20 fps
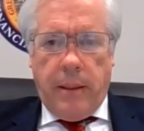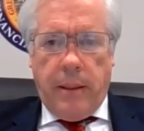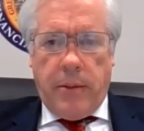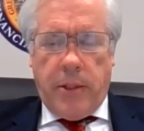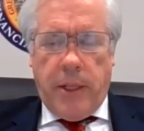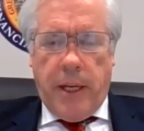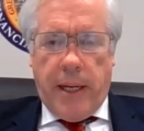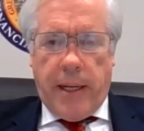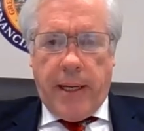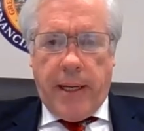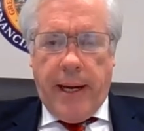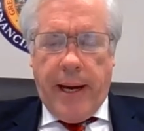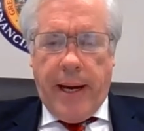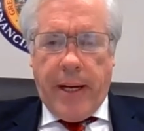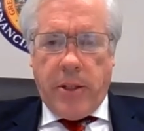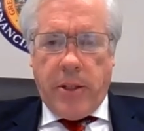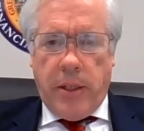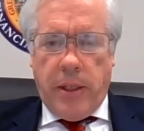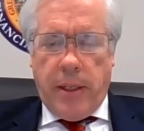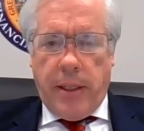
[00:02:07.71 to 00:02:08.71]
check
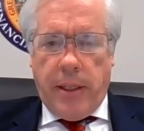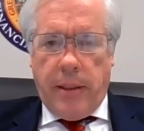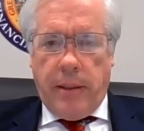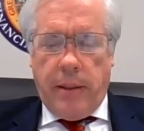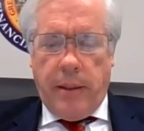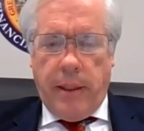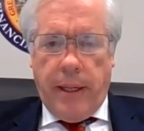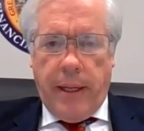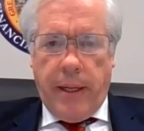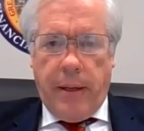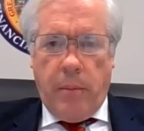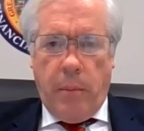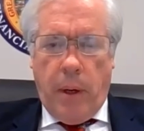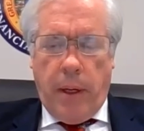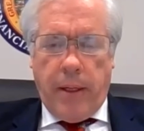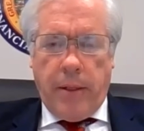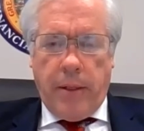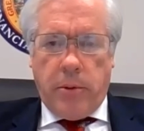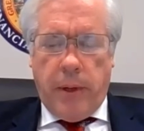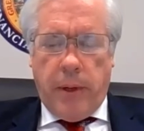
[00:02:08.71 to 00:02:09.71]
cashing, and
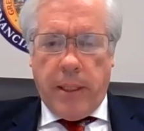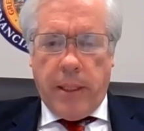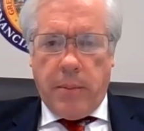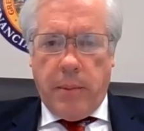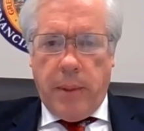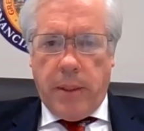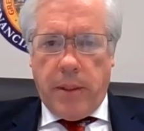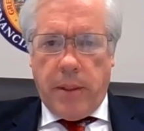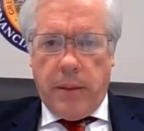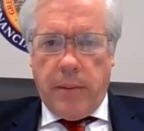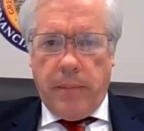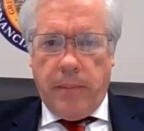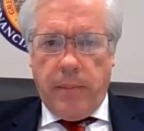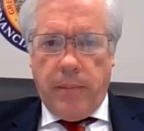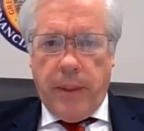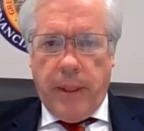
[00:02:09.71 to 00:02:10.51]
money transmission.